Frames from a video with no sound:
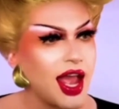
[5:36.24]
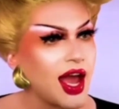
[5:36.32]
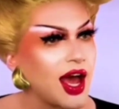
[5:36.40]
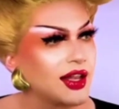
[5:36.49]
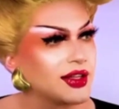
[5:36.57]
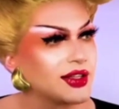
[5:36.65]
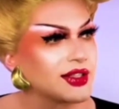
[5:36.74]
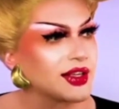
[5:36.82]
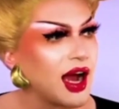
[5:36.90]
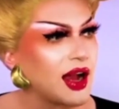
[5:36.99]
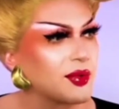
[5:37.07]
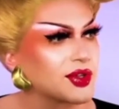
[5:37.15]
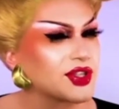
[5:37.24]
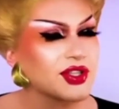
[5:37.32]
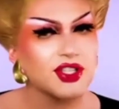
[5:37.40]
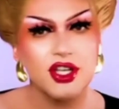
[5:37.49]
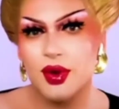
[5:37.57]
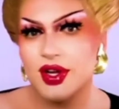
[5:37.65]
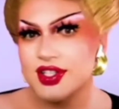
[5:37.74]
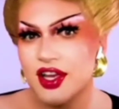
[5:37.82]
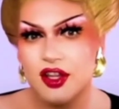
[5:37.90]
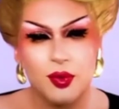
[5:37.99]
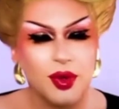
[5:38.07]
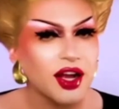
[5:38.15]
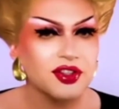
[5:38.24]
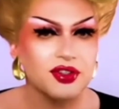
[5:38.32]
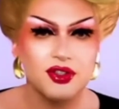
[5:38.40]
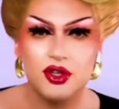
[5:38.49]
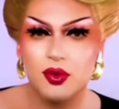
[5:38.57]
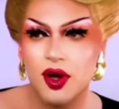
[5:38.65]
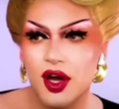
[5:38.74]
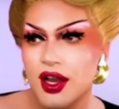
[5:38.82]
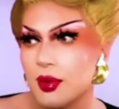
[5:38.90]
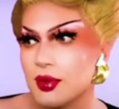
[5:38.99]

And I was so excited that we got to do one.